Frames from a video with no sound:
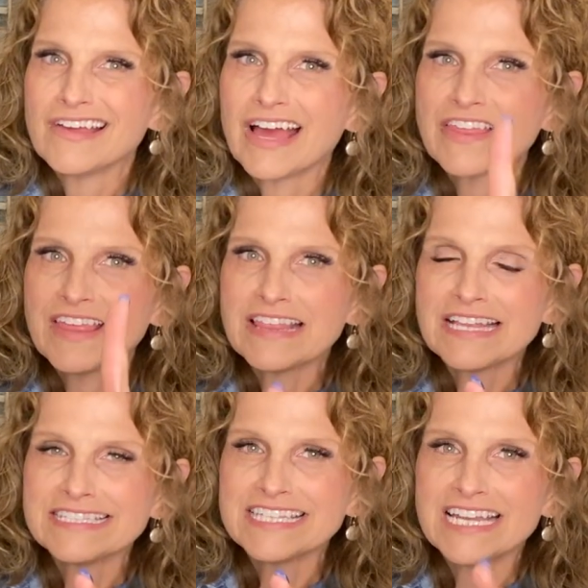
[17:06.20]
I think
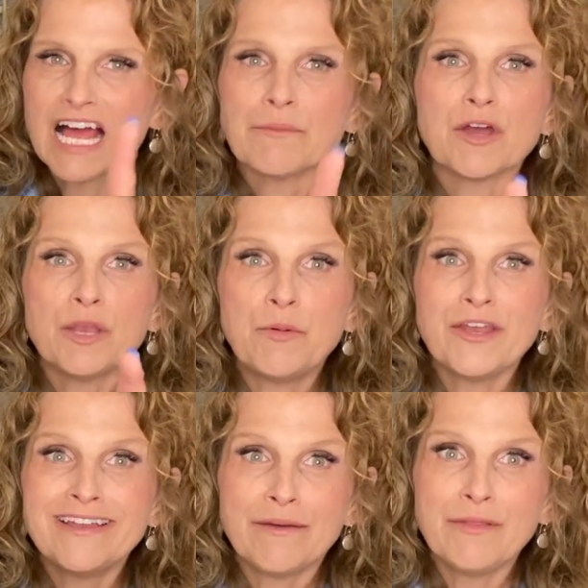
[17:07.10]
that's it. I'm gonna
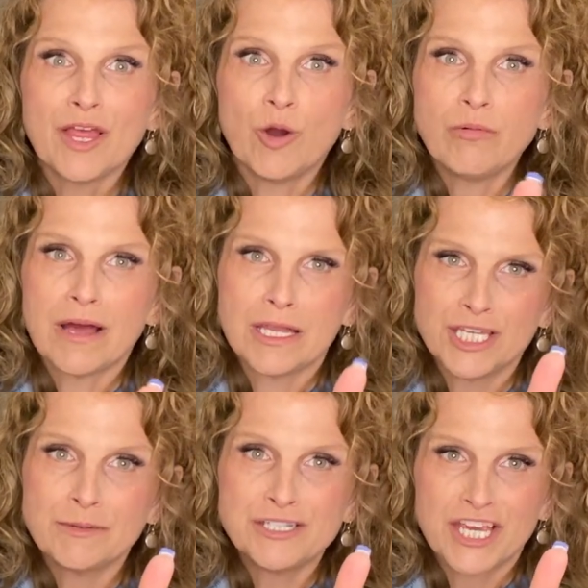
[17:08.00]
put it down below. I'll
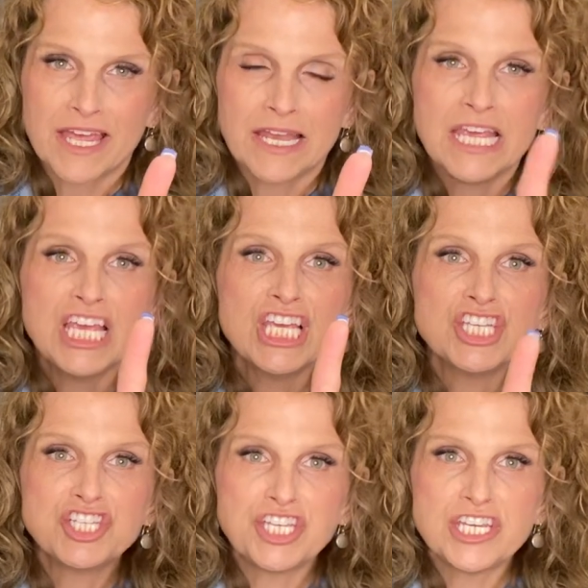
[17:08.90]
double check it.
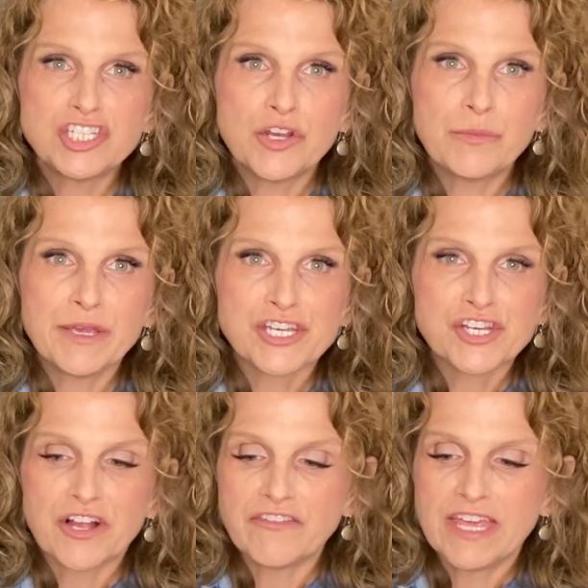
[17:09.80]
She showed a
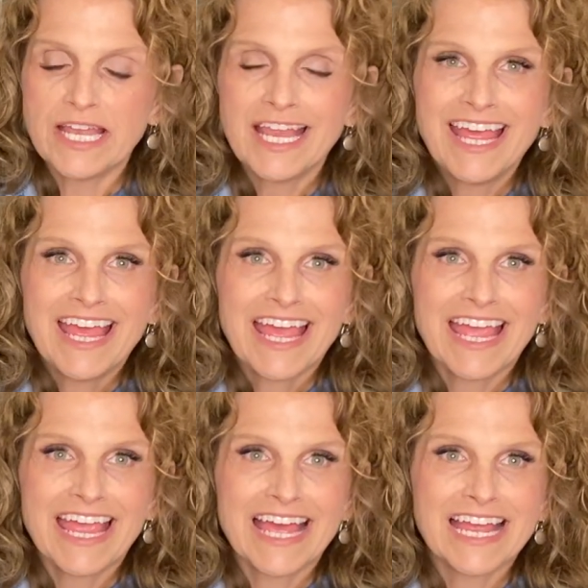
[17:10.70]
picture of it,
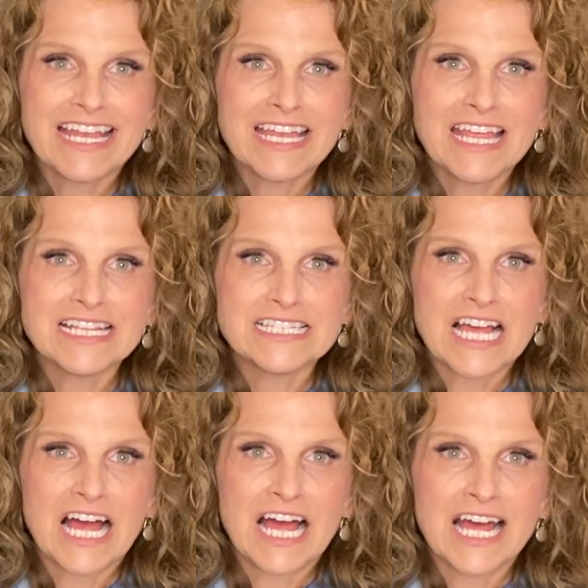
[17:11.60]
and it's
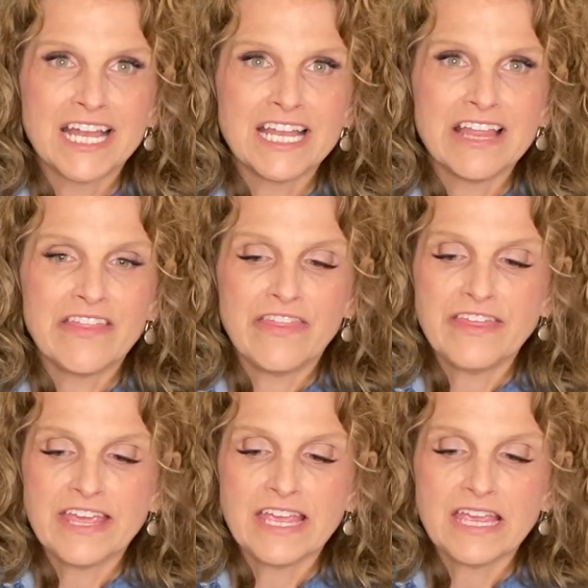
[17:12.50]
on
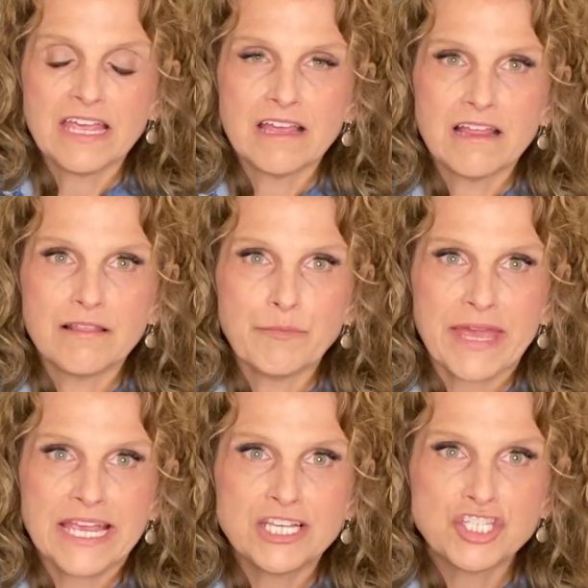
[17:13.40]
the
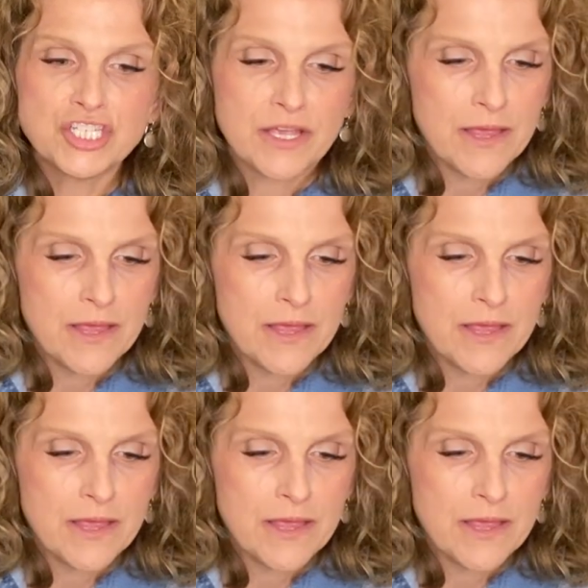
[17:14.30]
beige.